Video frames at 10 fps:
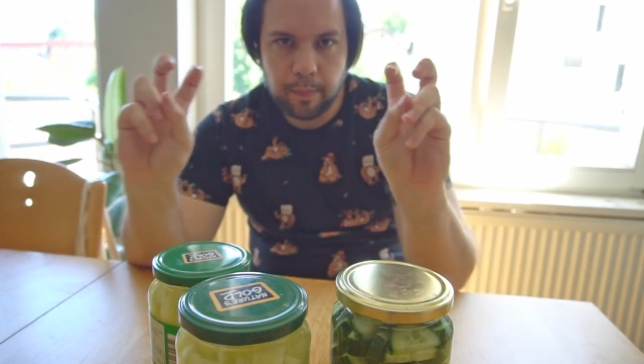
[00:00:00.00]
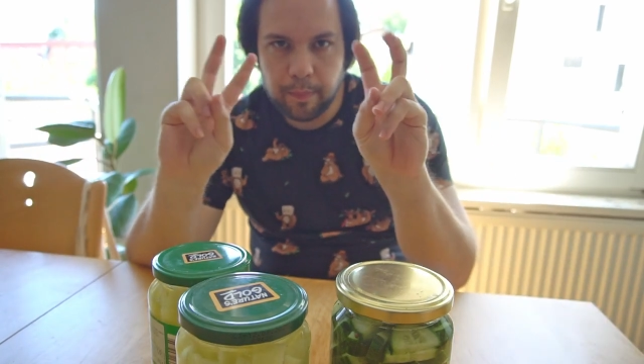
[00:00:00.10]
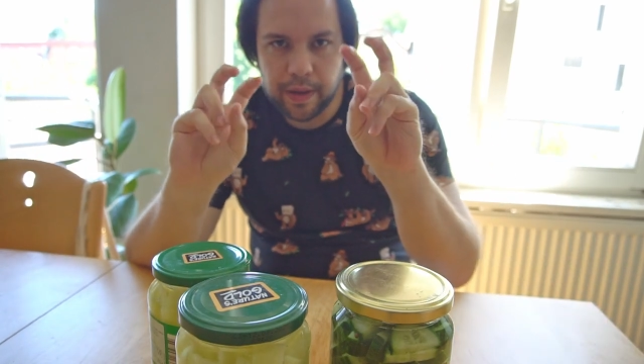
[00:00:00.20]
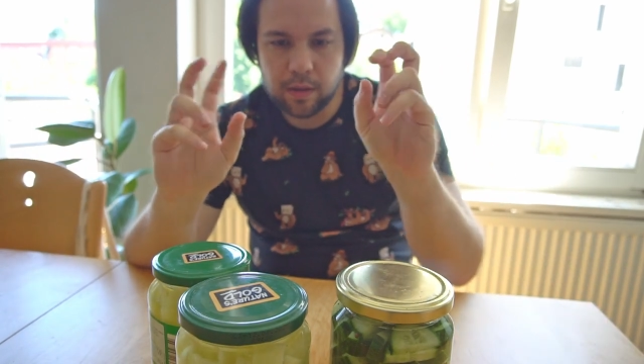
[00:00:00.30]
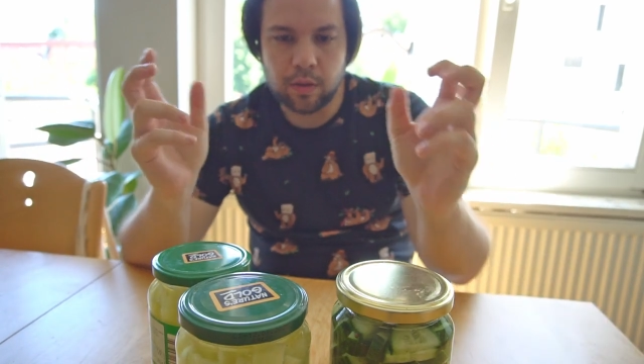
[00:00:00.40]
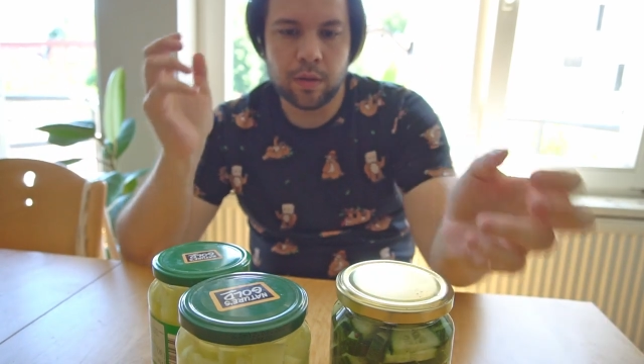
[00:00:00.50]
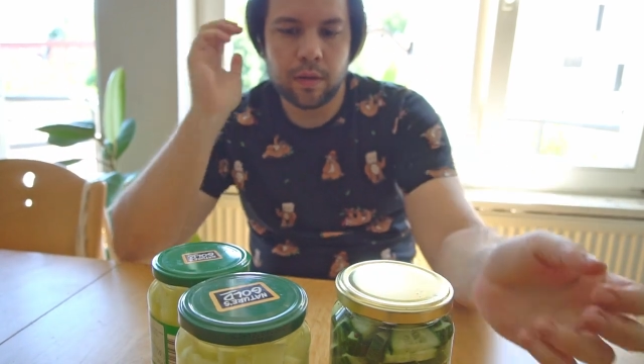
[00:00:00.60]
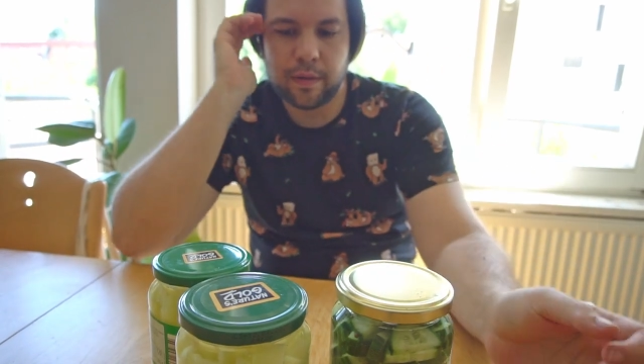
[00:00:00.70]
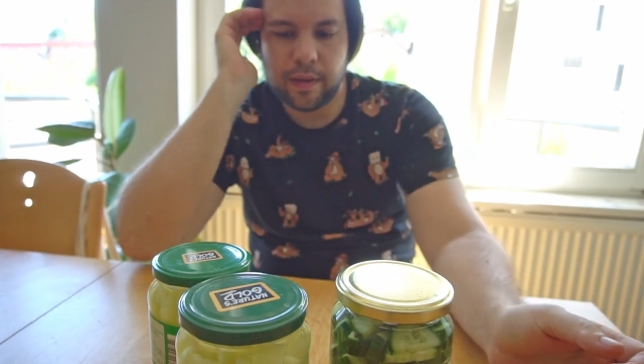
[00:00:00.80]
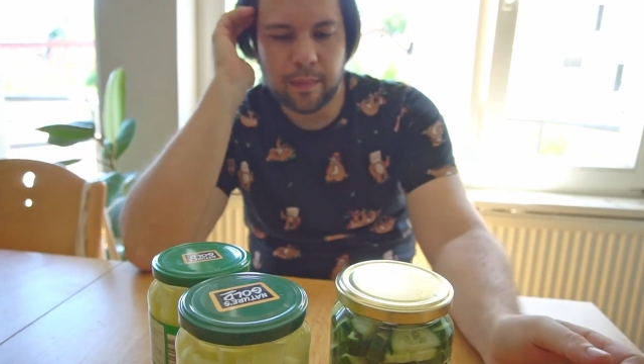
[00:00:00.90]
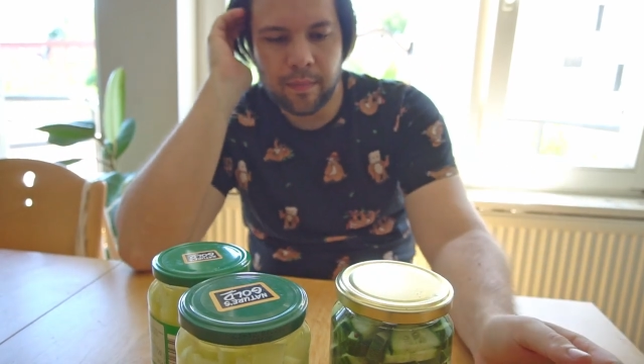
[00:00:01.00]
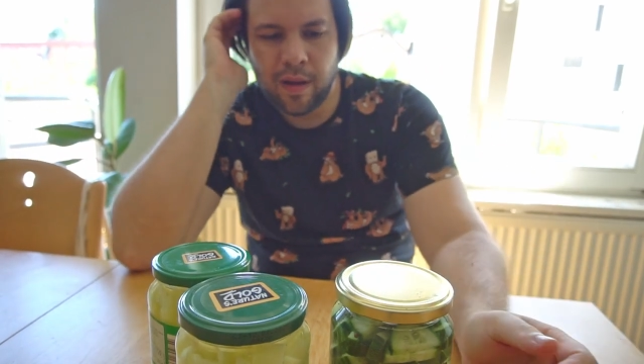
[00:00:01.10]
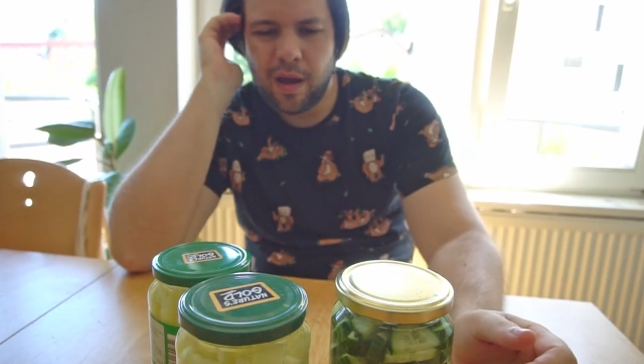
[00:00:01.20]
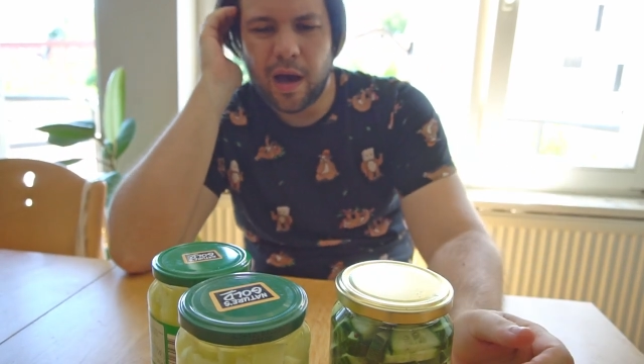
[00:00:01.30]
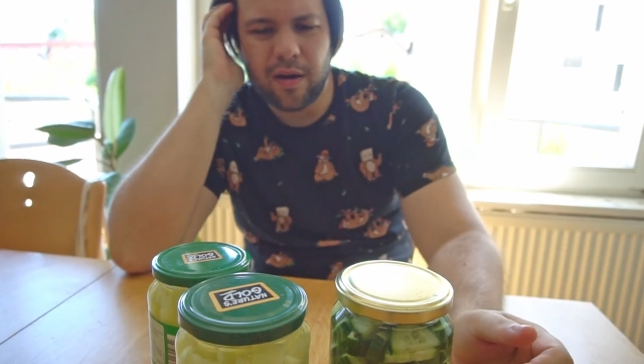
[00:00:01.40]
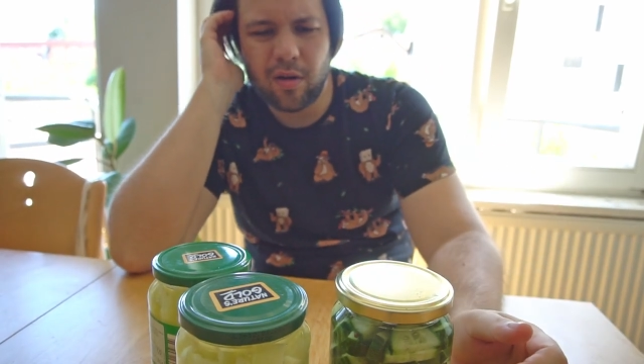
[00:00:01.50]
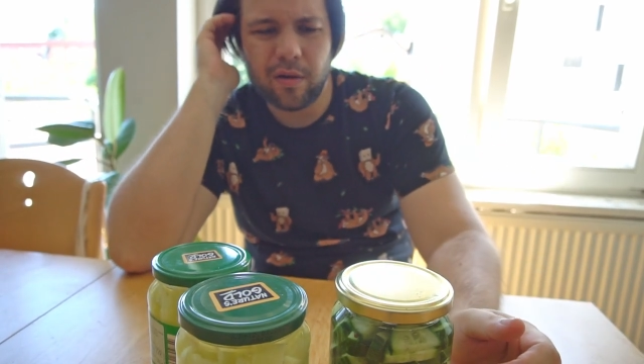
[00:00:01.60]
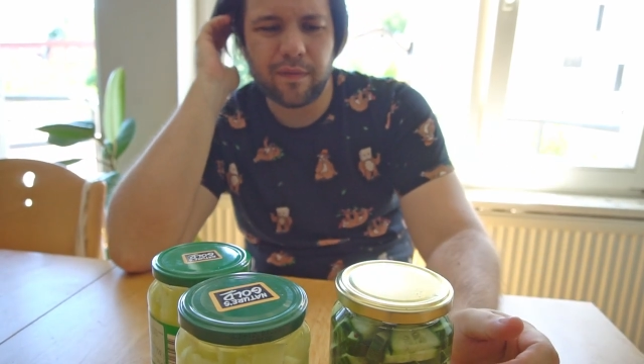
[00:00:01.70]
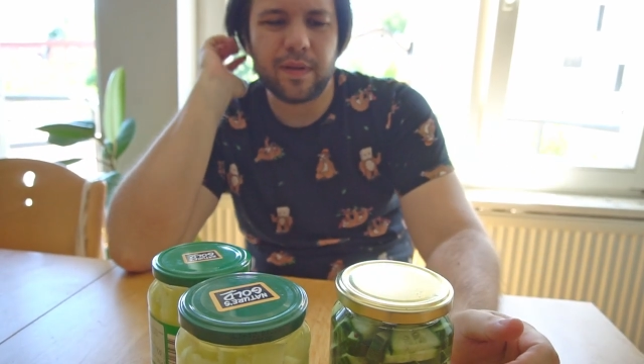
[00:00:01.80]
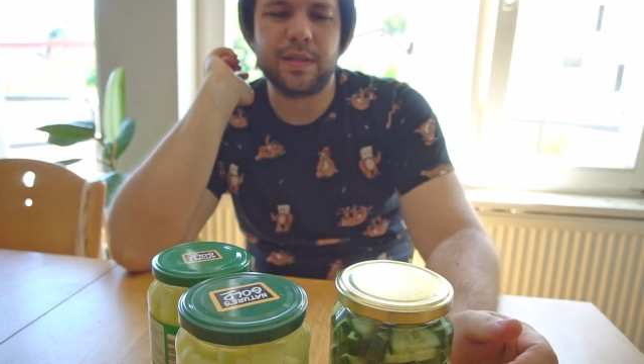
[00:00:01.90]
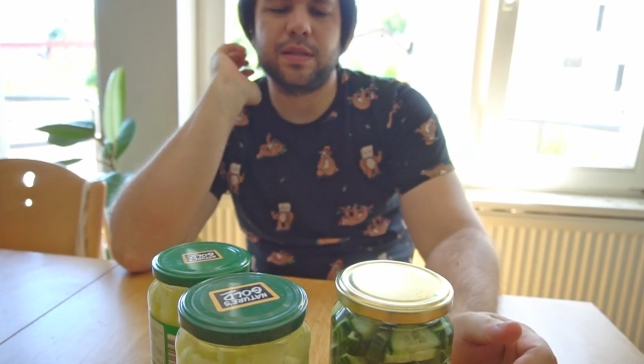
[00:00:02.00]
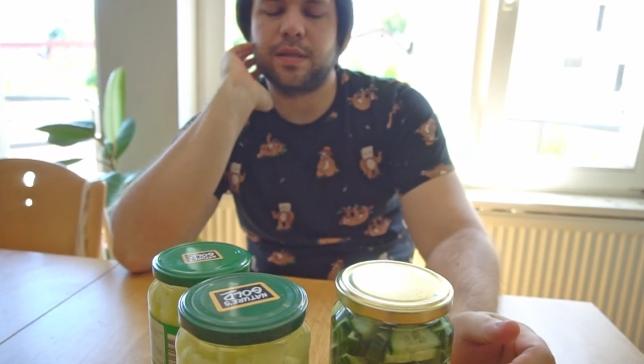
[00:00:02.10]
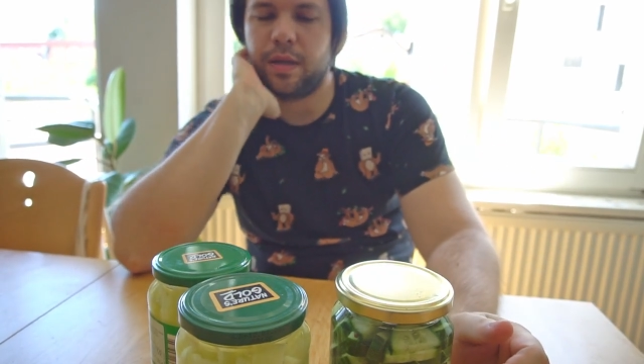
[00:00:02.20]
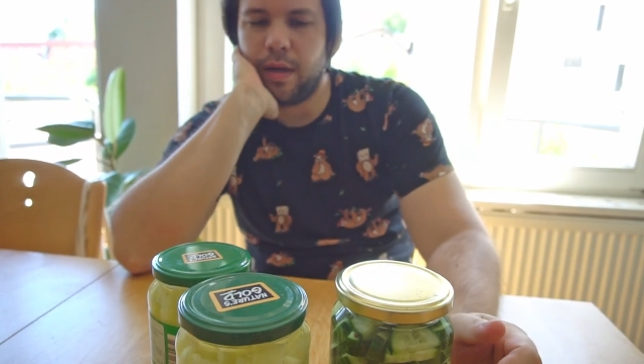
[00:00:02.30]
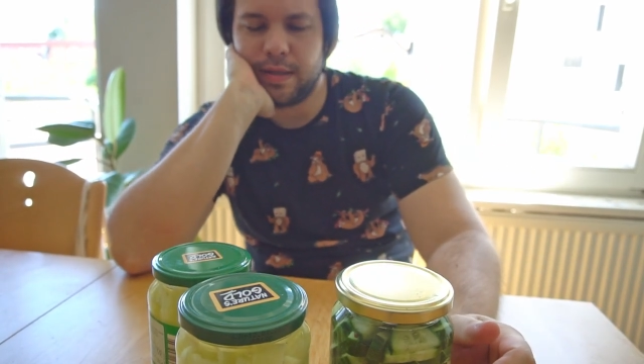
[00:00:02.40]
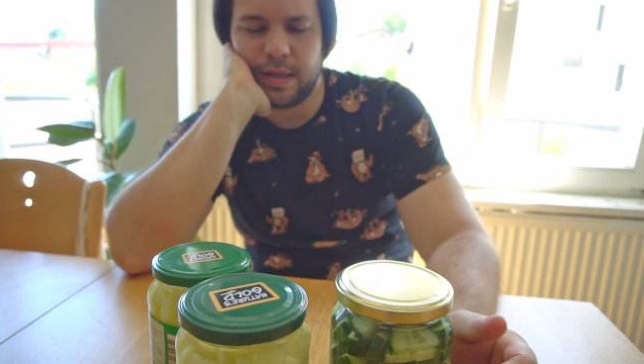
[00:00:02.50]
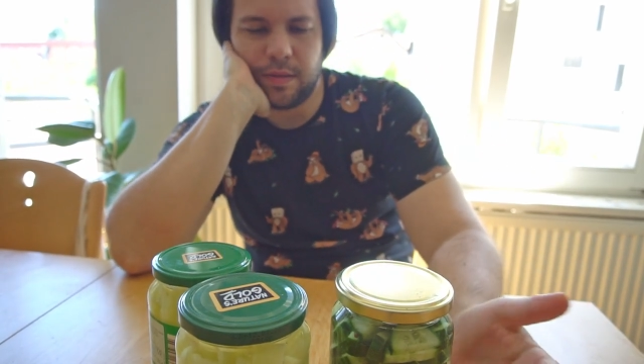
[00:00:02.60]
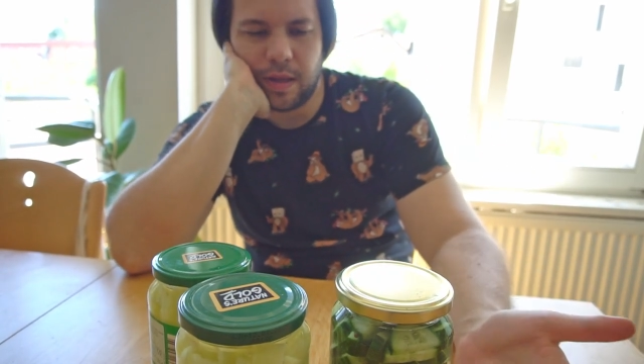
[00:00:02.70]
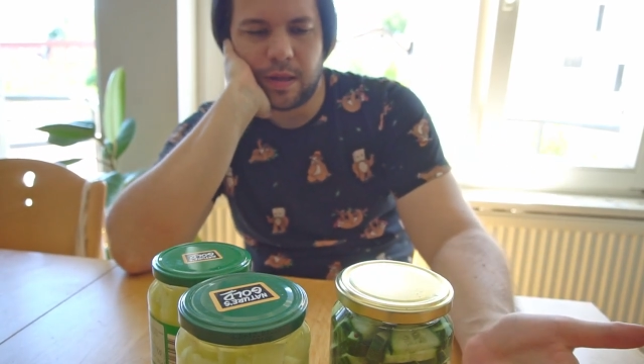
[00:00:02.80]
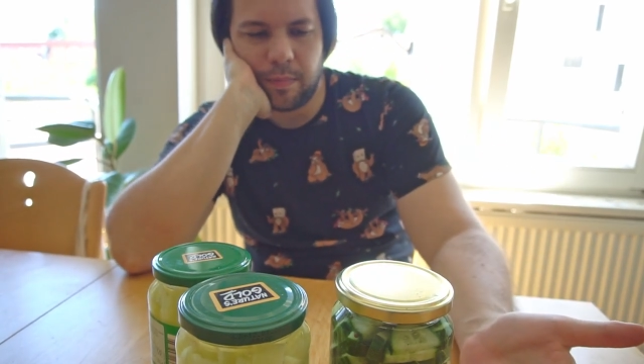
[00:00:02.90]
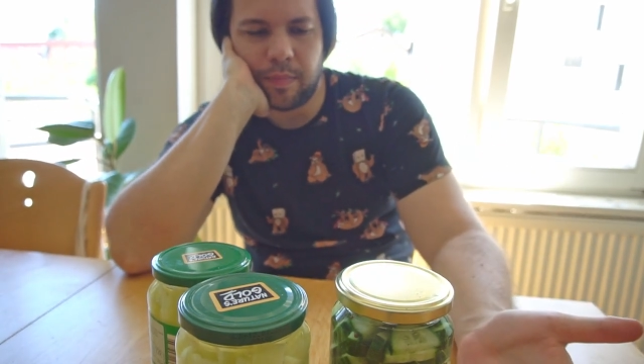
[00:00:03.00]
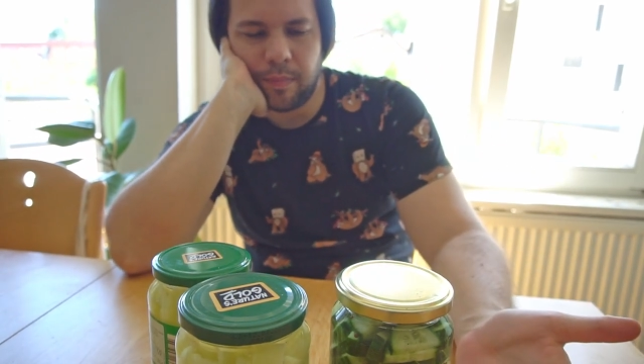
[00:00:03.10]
pickle them. I don't know if this is, is it like,